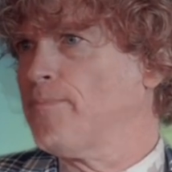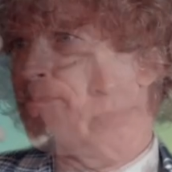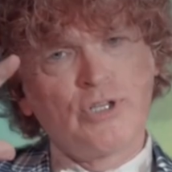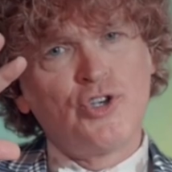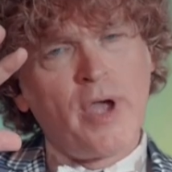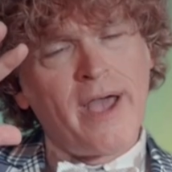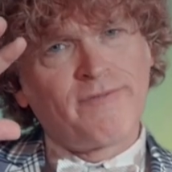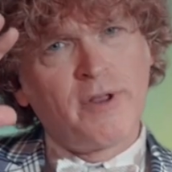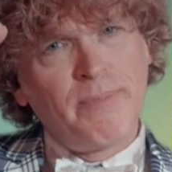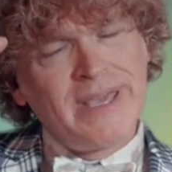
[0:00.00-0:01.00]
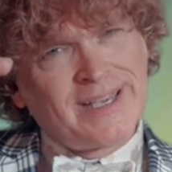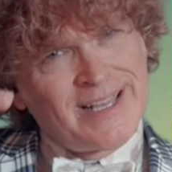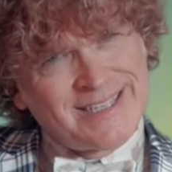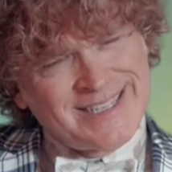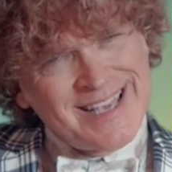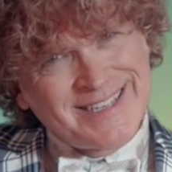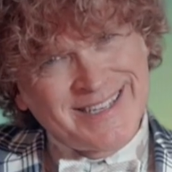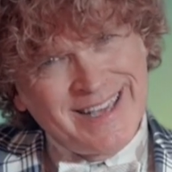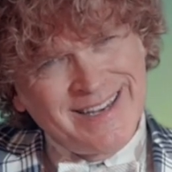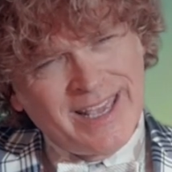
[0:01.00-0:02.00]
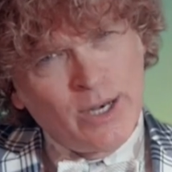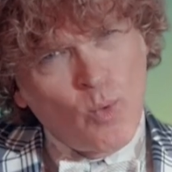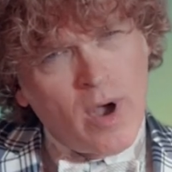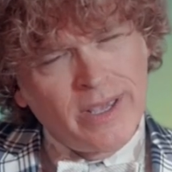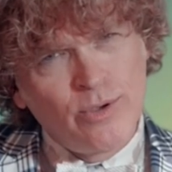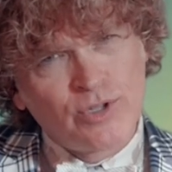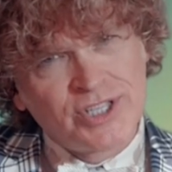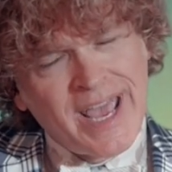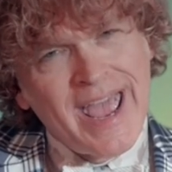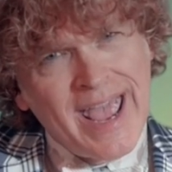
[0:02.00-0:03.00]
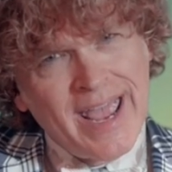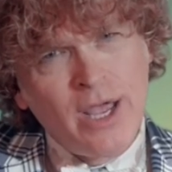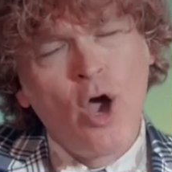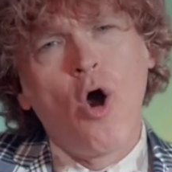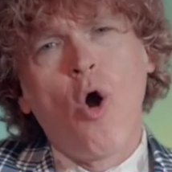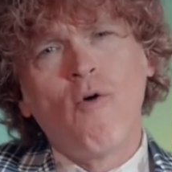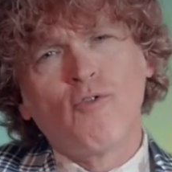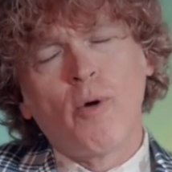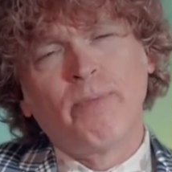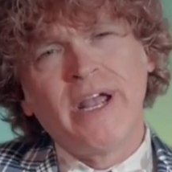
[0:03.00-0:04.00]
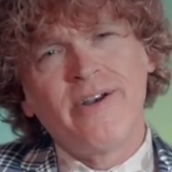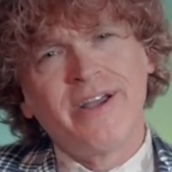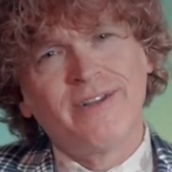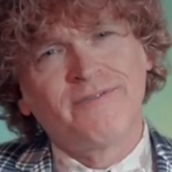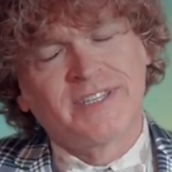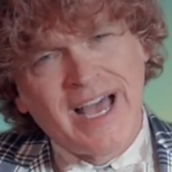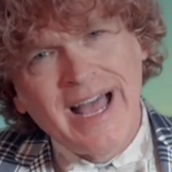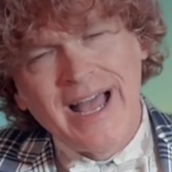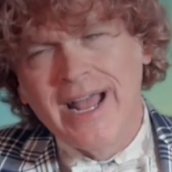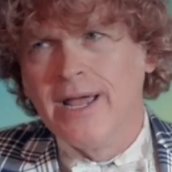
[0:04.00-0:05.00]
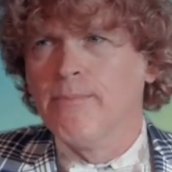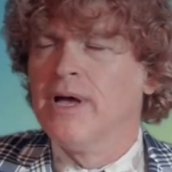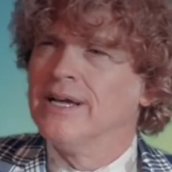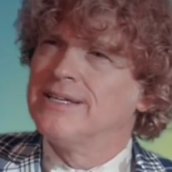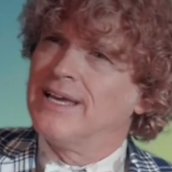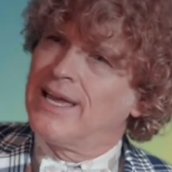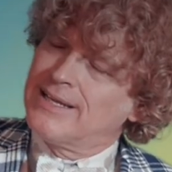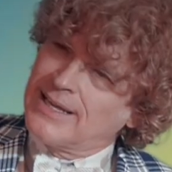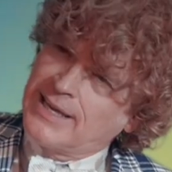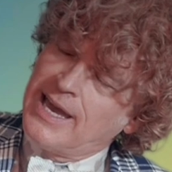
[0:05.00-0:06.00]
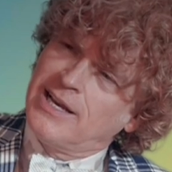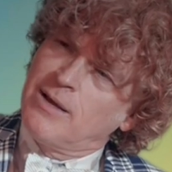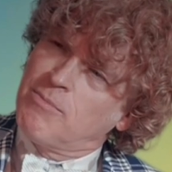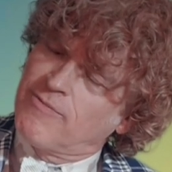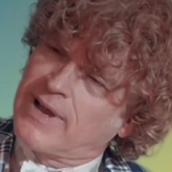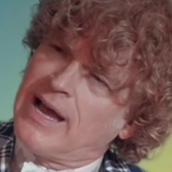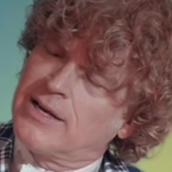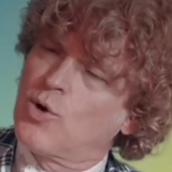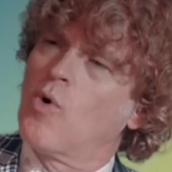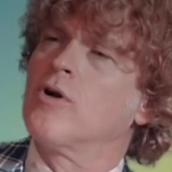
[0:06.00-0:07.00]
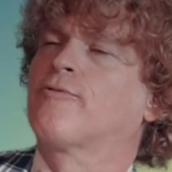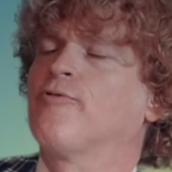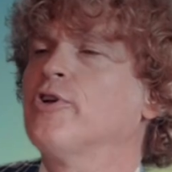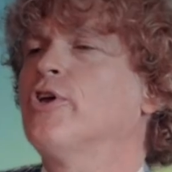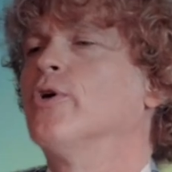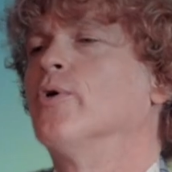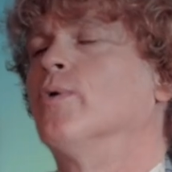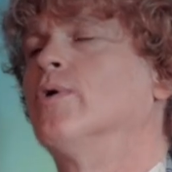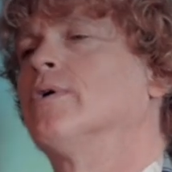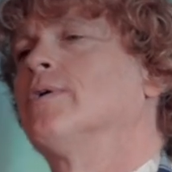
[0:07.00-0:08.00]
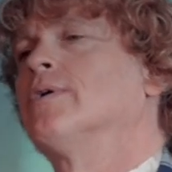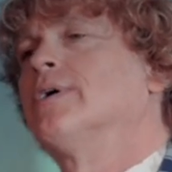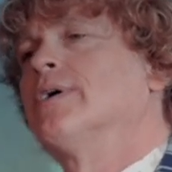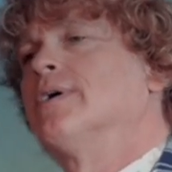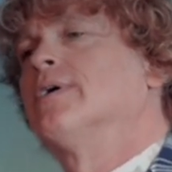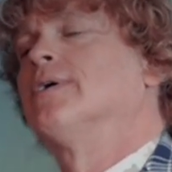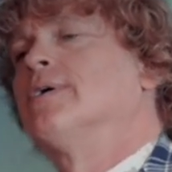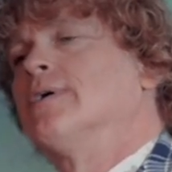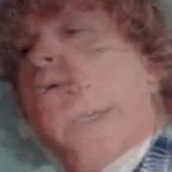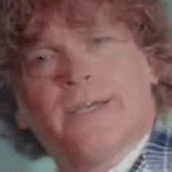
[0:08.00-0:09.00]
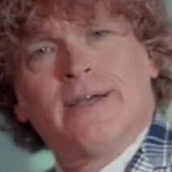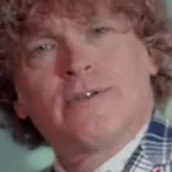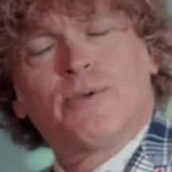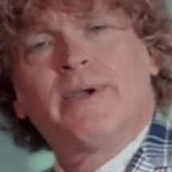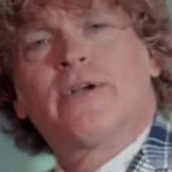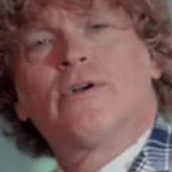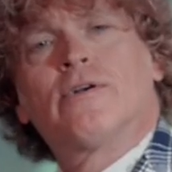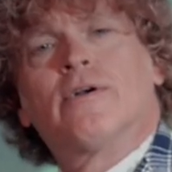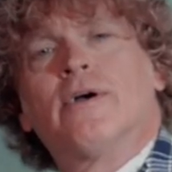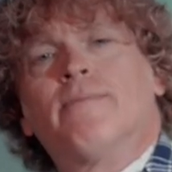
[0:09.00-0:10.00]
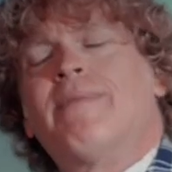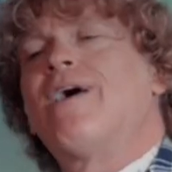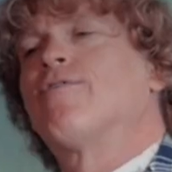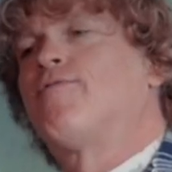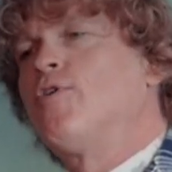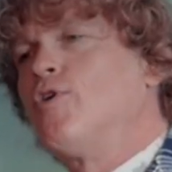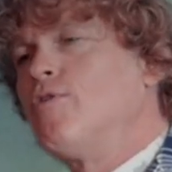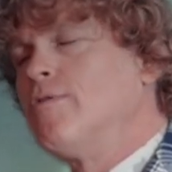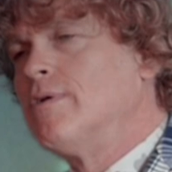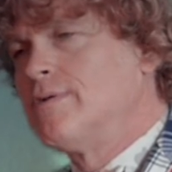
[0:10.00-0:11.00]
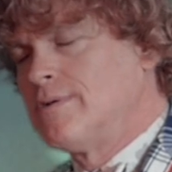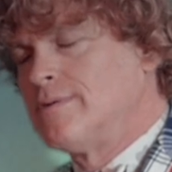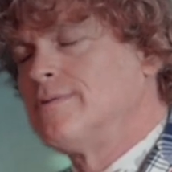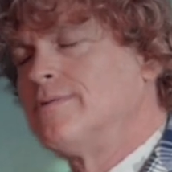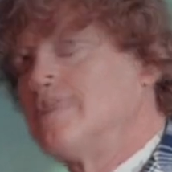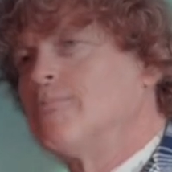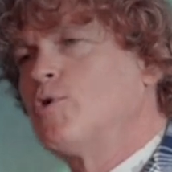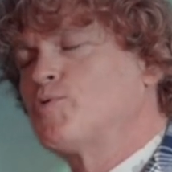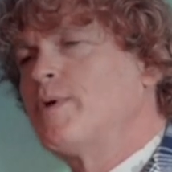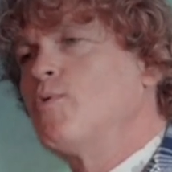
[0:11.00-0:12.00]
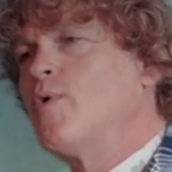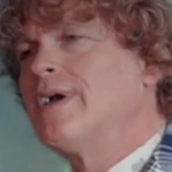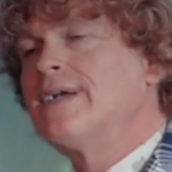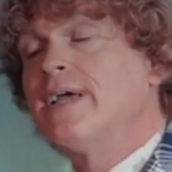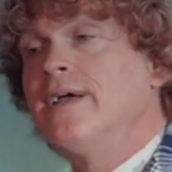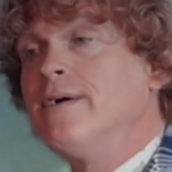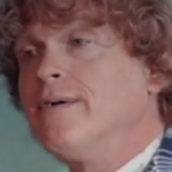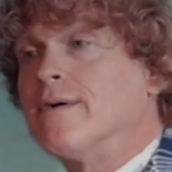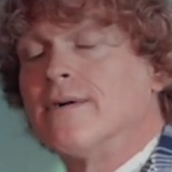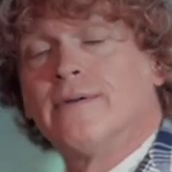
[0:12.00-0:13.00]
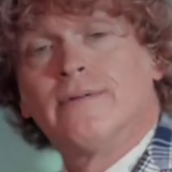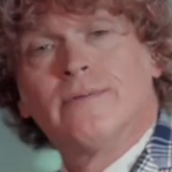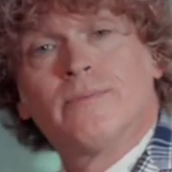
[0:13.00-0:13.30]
but you have to be consistent in what you say over a period of time to get the kingdom of God to work for you there's a bigger mouthful than most people wanted to hear mm